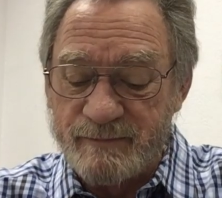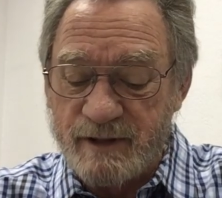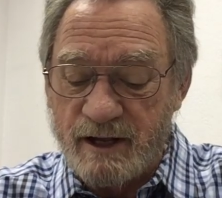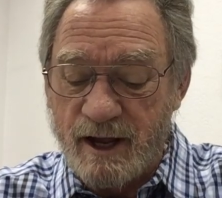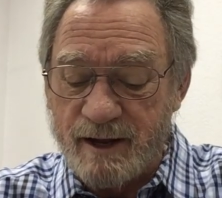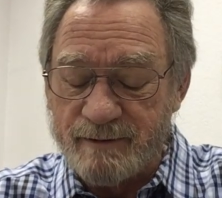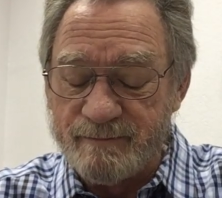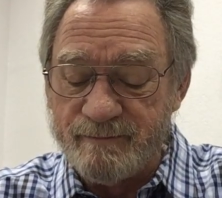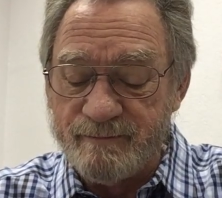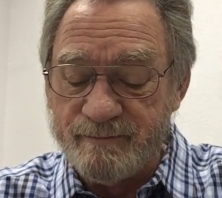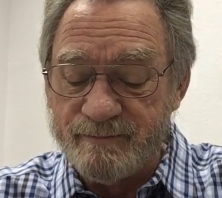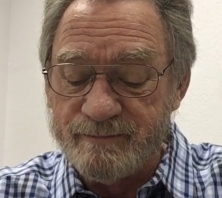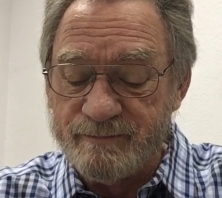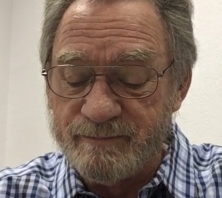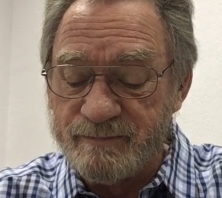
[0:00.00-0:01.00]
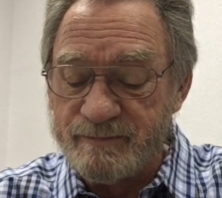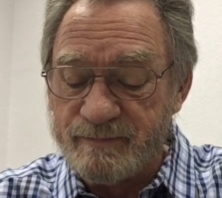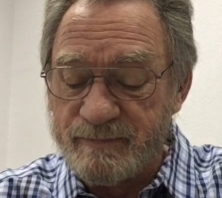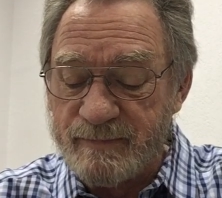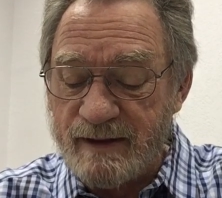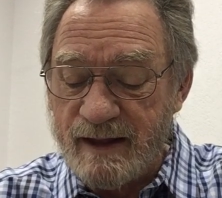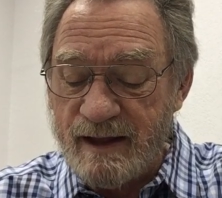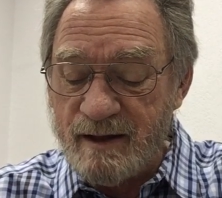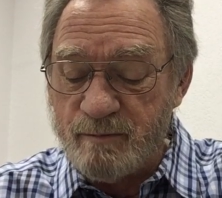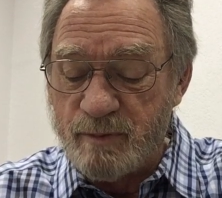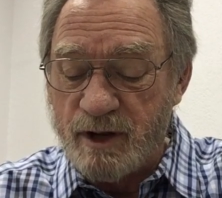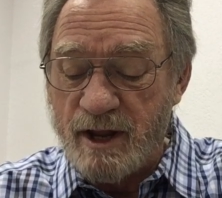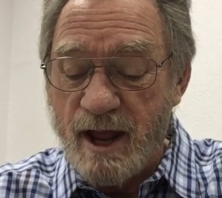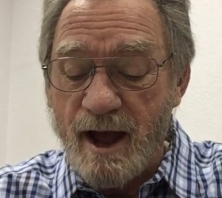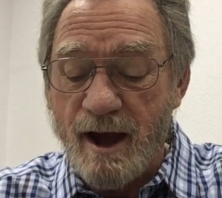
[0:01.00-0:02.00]
Okay?
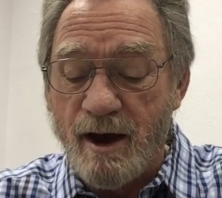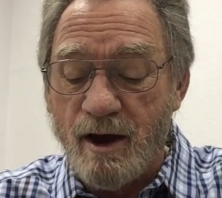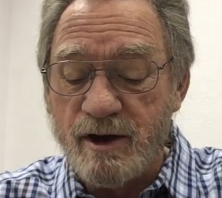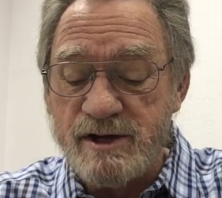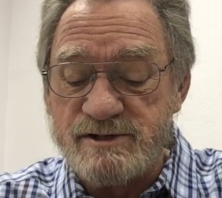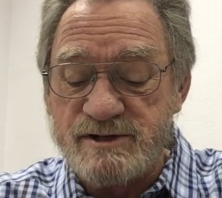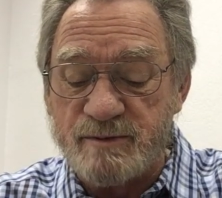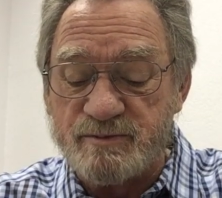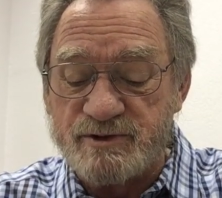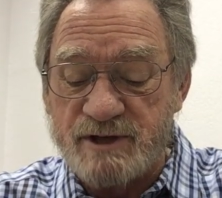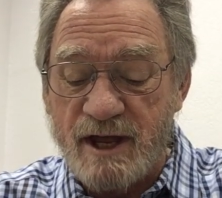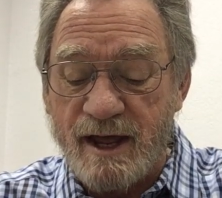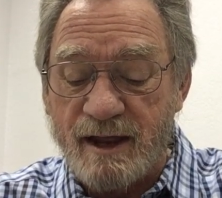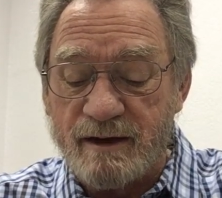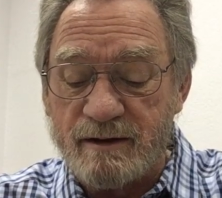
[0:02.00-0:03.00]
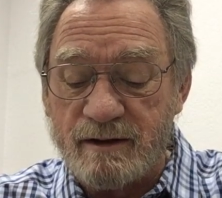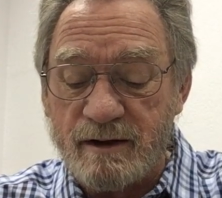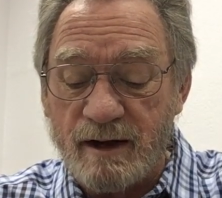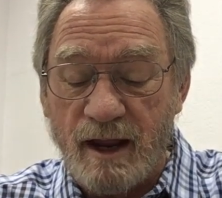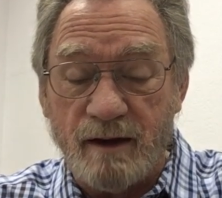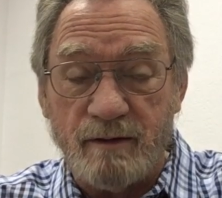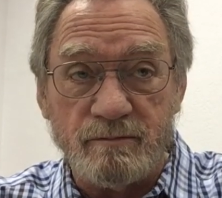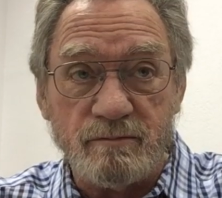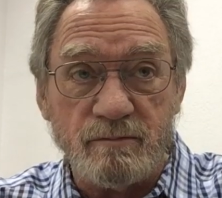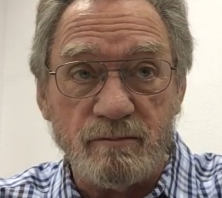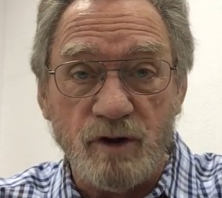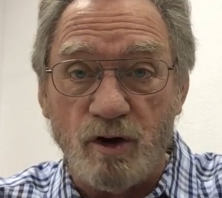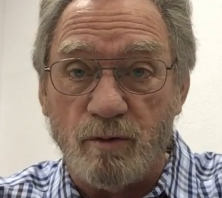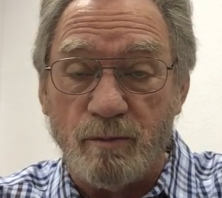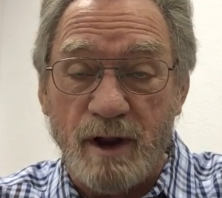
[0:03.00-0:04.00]
But now he's upset. And,
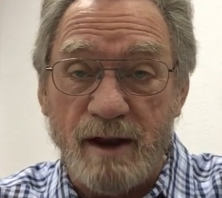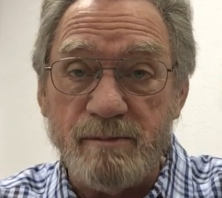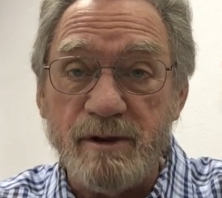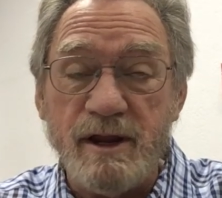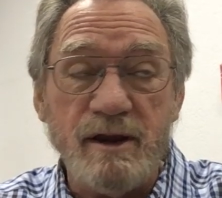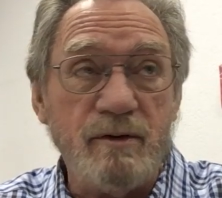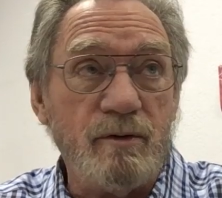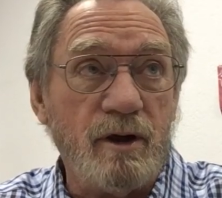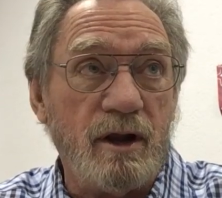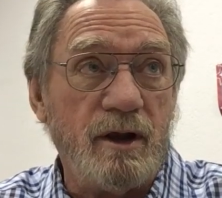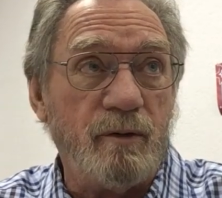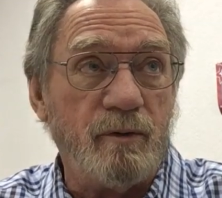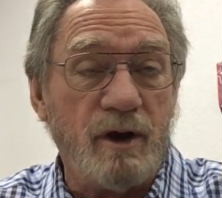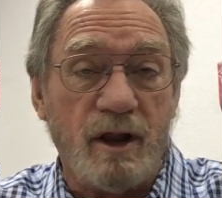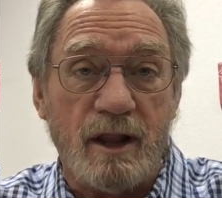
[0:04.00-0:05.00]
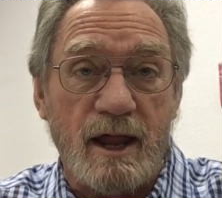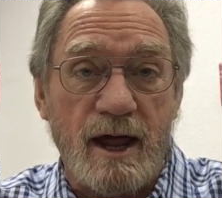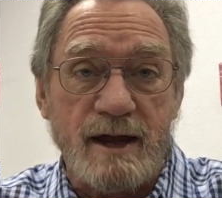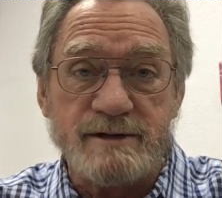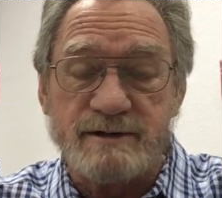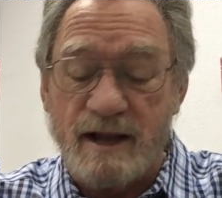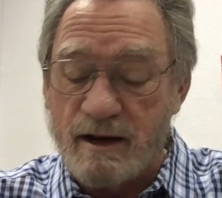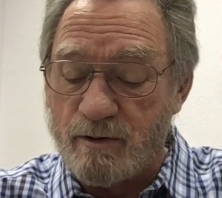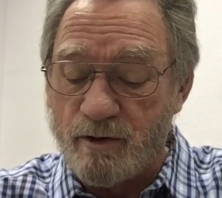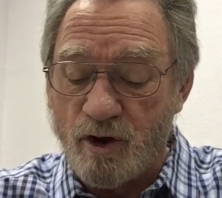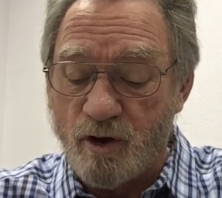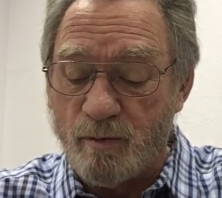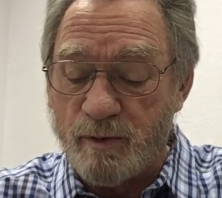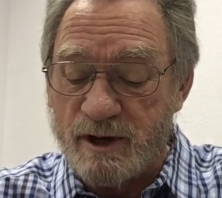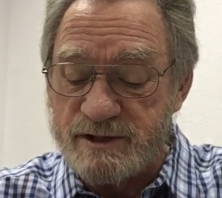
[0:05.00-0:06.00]
you know, maybe he really realized, I don't
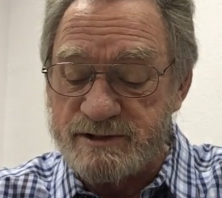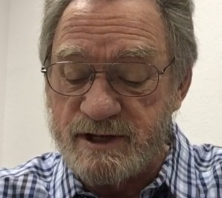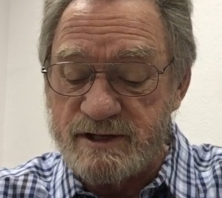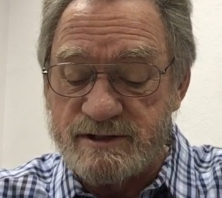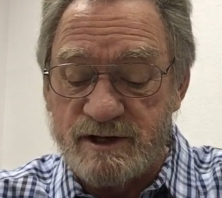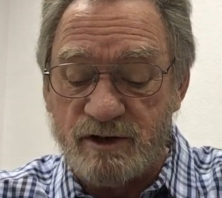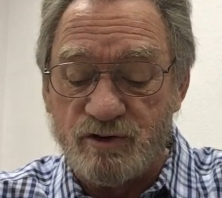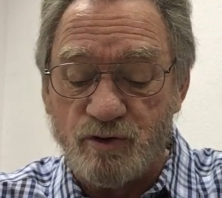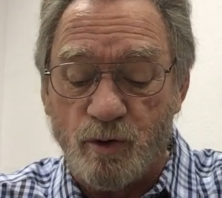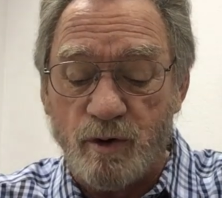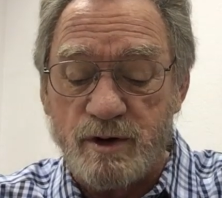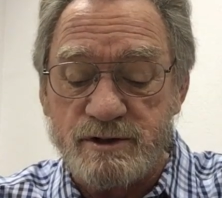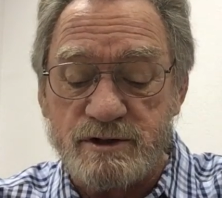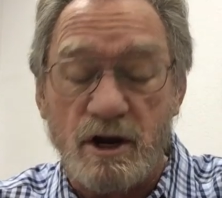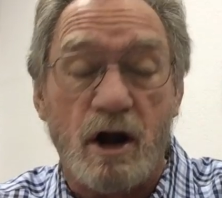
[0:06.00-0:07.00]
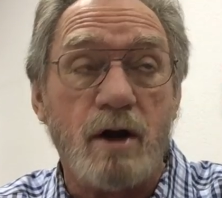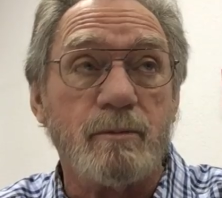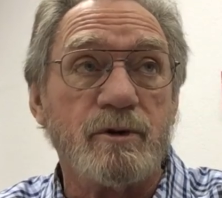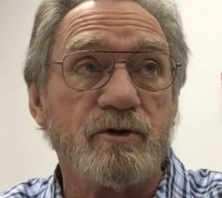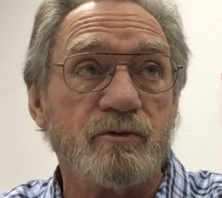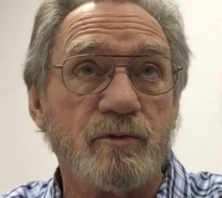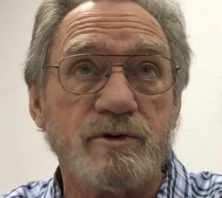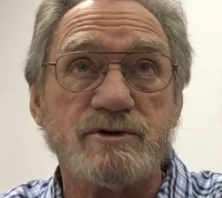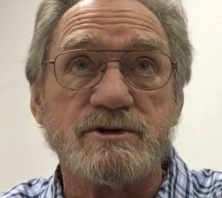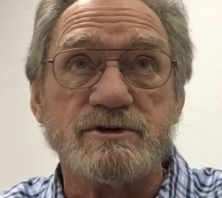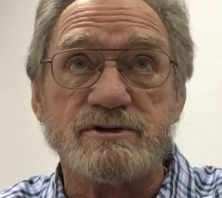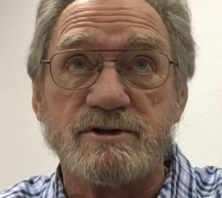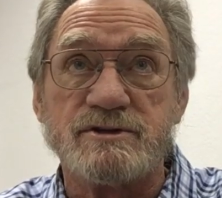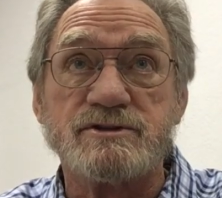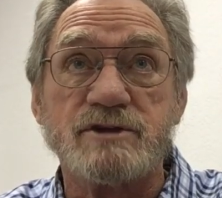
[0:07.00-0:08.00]
know, but it says he tore his garments, which
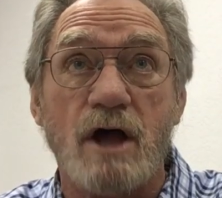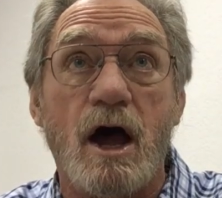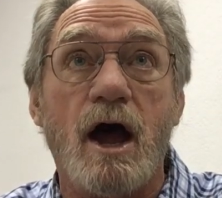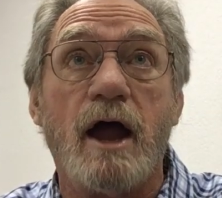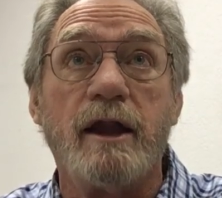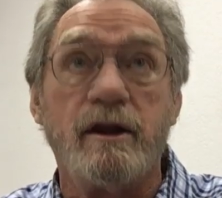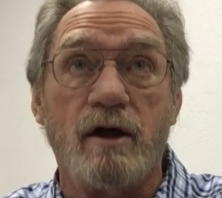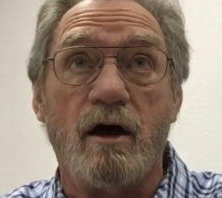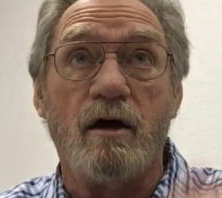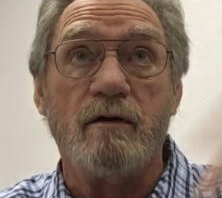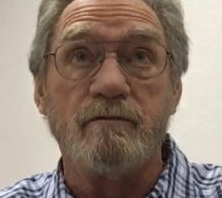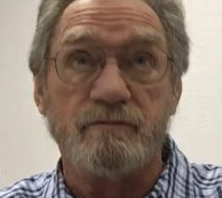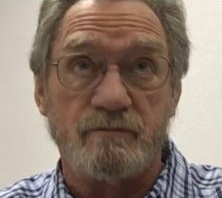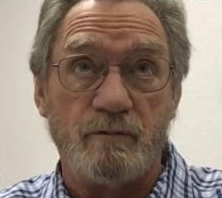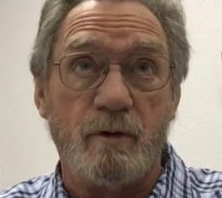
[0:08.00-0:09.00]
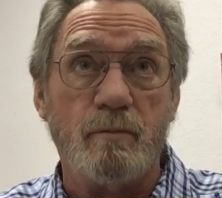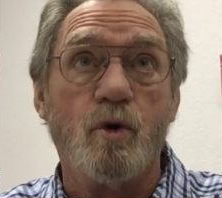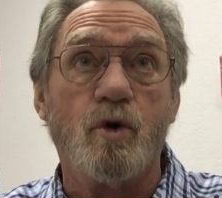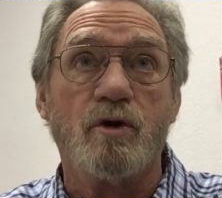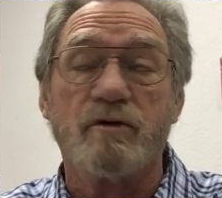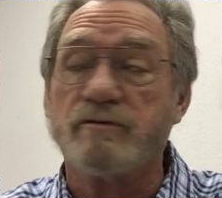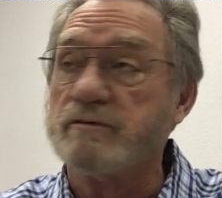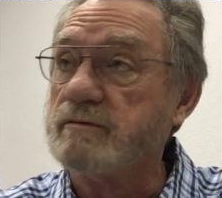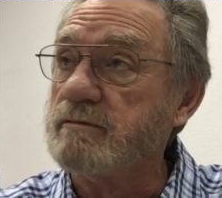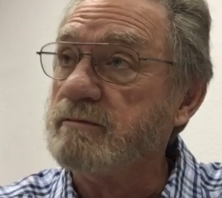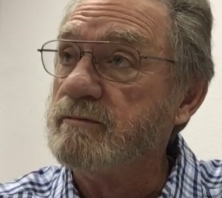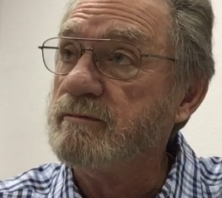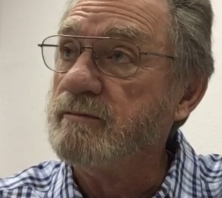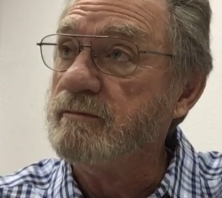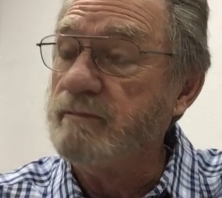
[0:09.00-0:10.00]
is a sign of remorse,
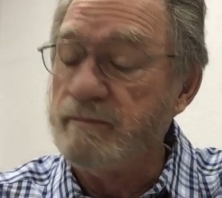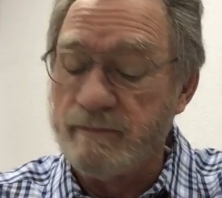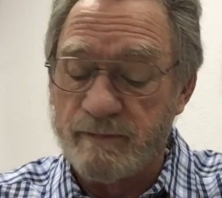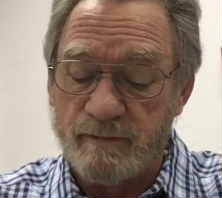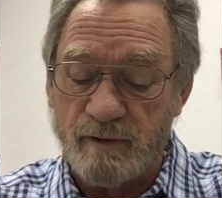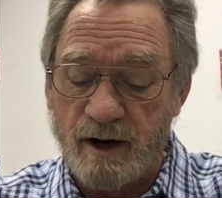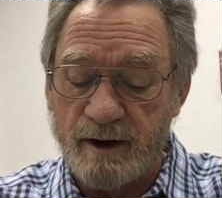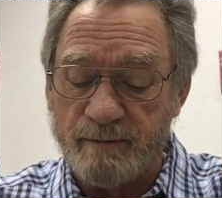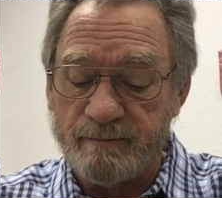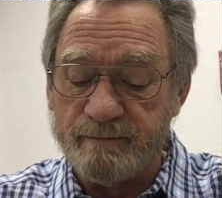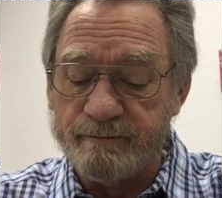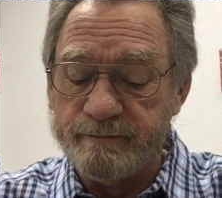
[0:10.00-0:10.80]
right?